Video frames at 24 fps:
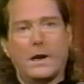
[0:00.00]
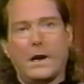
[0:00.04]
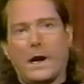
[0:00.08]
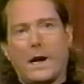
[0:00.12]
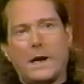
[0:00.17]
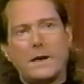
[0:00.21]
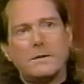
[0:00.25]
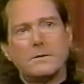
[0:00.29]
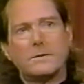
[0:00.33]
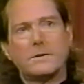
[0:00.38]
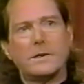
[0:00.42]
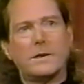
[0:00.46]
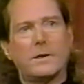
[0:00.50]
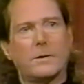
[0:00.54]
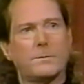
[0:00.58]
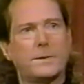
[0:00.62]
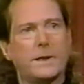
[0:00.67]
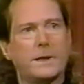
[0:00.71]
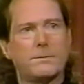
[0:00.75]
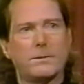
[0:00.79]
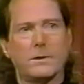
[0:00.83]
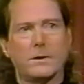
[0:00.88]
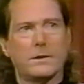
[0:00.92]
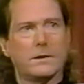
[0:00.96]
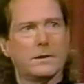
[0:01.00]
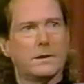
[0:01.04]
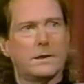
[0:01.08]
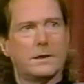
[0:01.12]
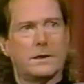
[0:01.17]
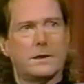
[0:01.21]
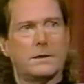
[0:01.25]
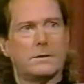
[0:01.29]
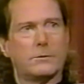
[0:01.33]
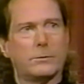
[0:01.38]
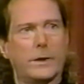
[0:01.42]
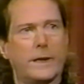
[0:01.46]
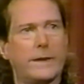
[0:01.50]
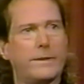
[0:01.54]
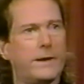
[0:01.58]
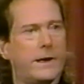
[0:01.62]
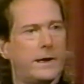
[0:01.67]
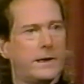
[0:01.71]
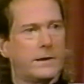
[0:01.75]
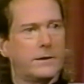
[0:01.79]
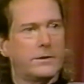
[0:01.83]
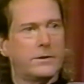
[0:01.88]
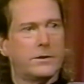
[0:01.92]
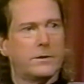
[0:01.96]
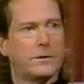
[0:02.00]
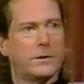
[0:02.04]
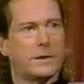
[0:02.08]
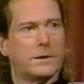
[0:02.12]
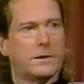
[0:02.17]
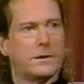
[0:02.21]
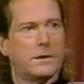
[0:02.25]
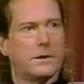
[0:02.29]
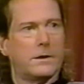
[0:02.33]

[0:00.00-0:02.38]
I don't know. People read that into it.